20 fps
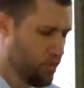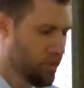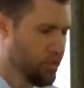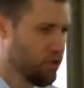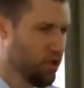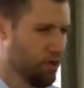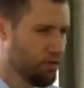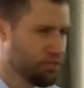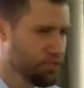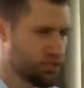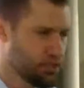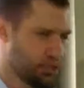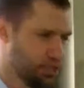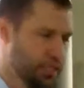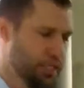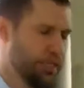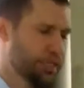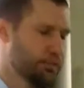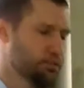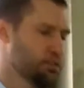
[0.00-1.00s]
Well,
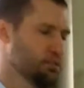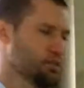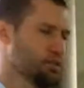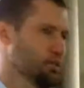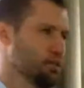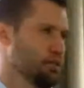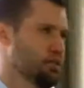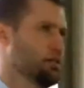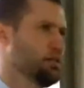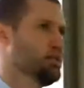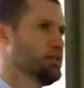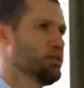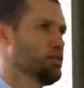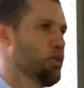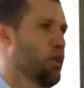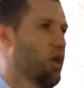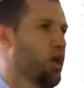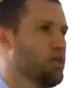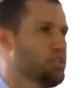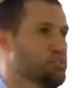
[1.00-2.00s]
obviously,
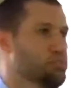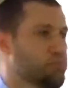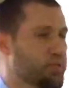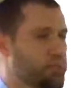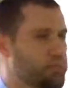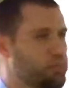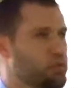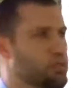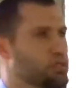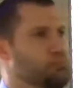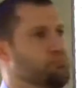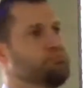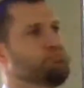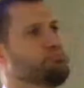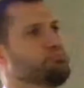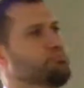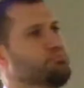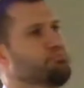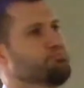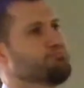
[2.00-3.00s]
God's people,
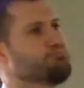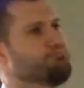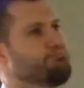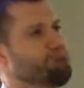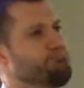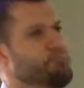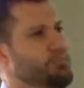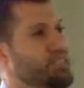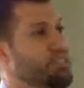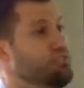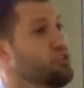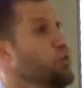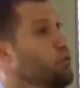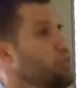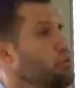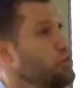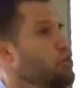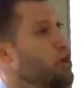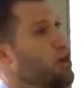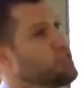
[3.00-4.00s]
even though
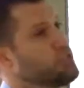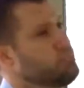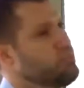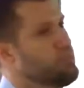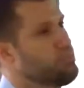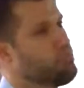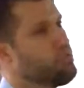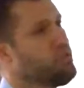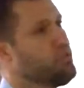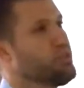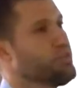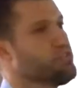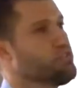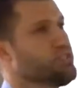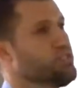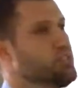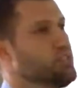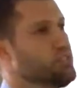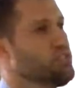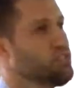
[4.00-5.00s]
they're God's people, they're
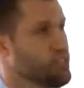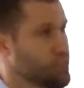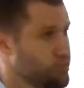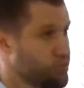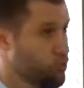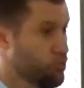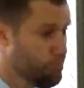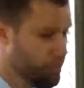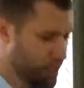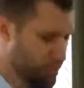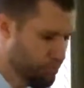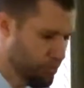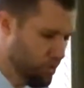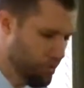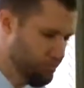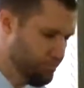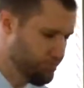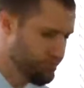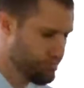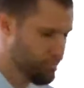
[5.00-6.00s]
still sinful
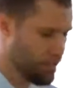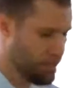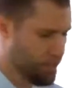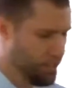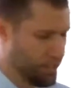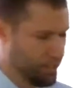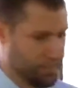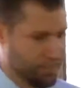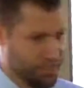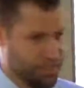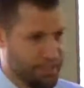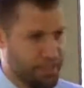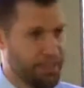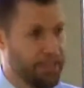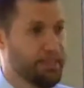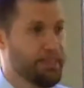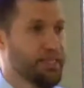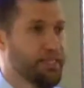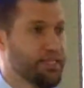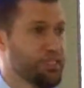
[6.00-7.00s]
people.
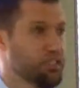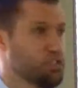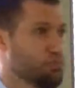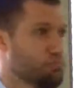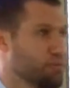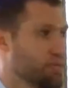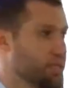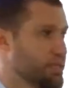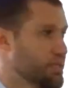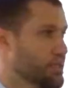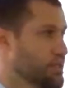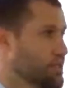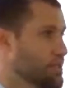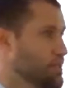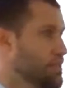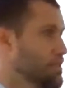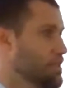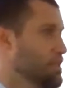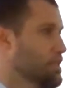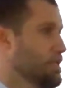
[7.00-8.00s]
And they need to be
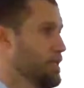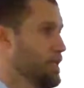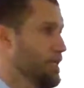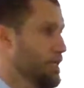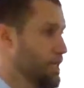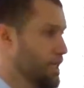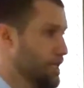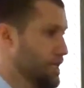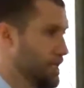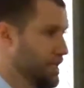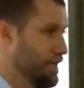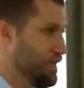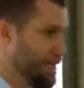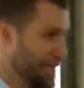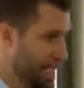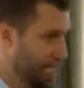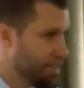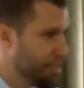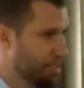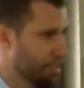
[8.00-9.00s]

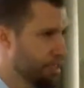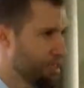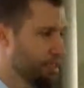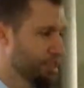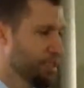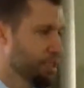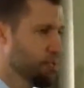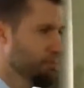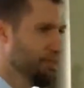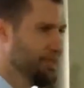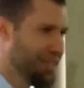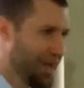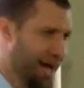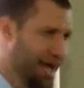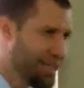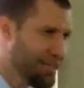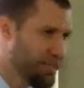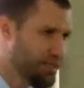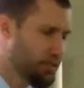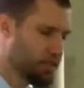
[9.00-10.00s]
led, they need to be
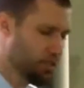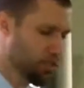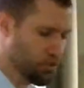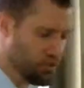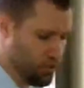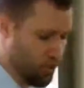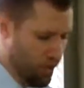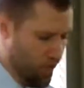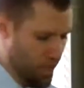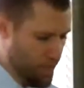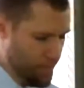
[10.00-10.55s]
guided to know